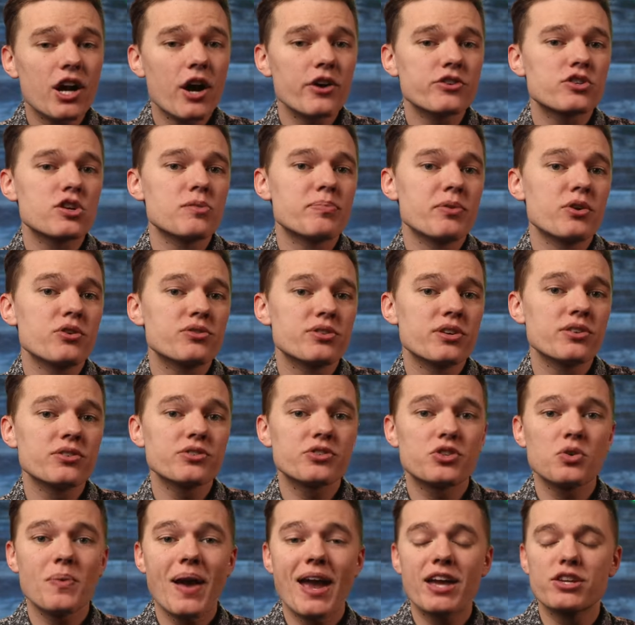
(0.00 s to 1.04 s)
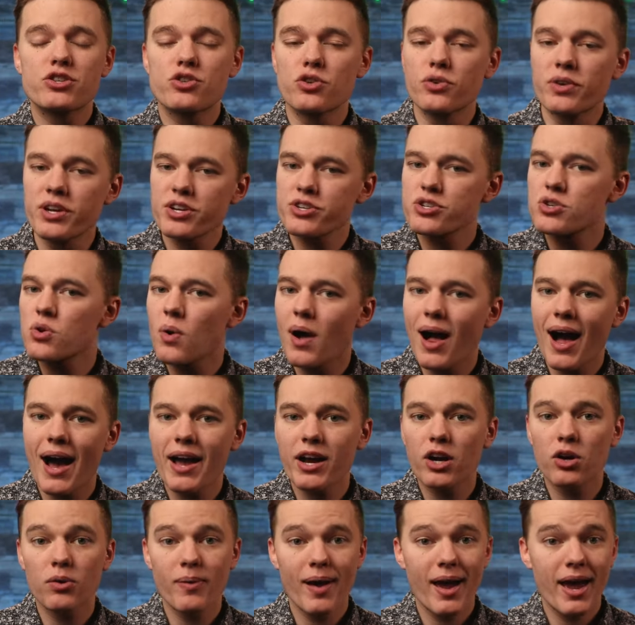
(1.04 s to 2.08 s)
contribution to a traditional
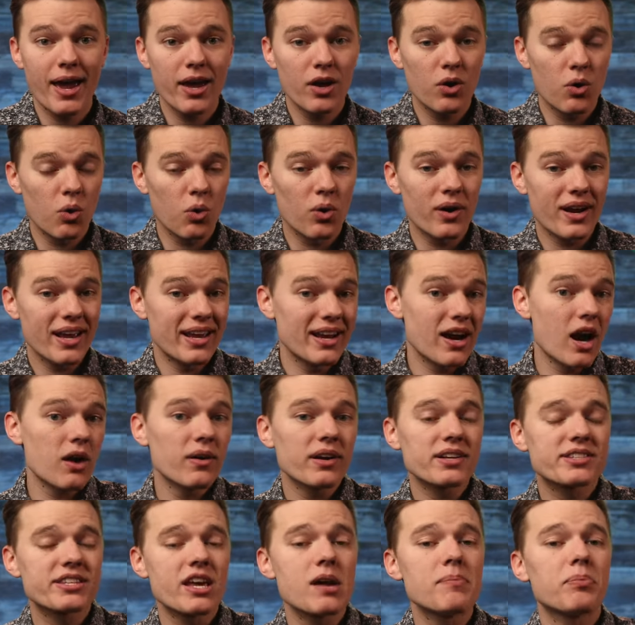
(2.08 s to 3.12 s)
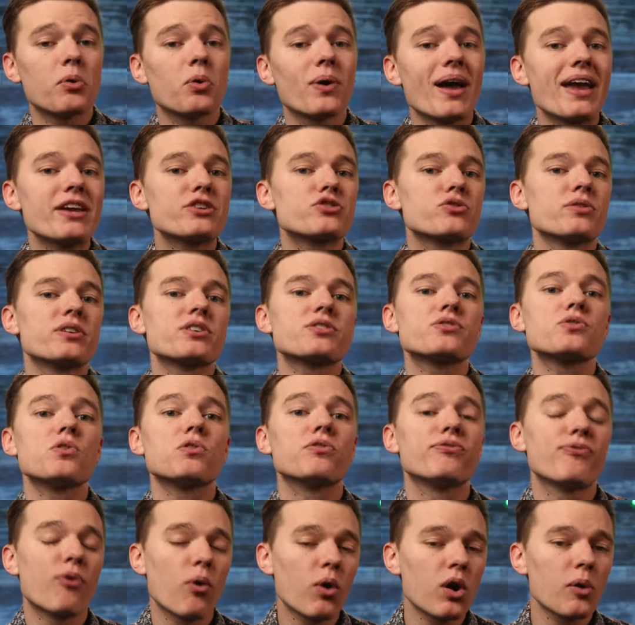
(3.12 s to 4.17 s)
IRA, or in our example, a traditional
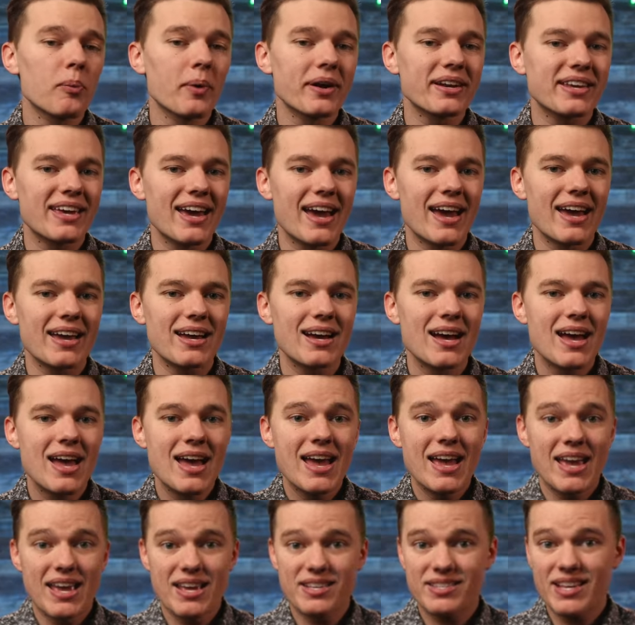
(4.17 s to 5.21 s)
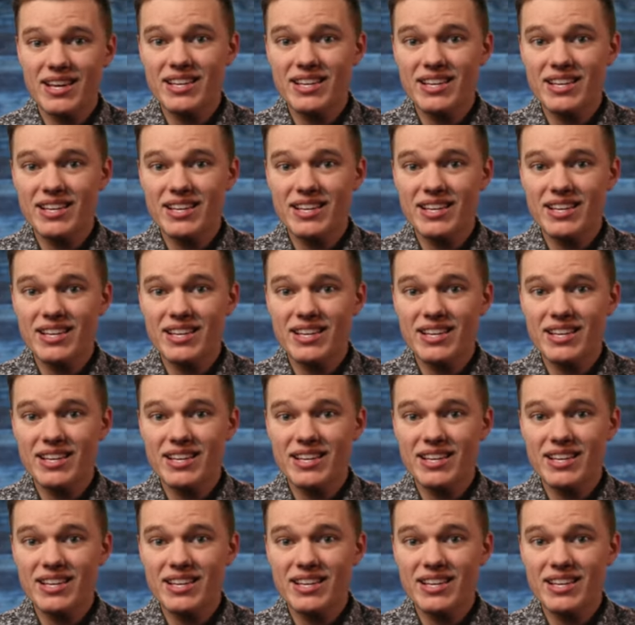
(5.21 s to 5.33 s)
401k, is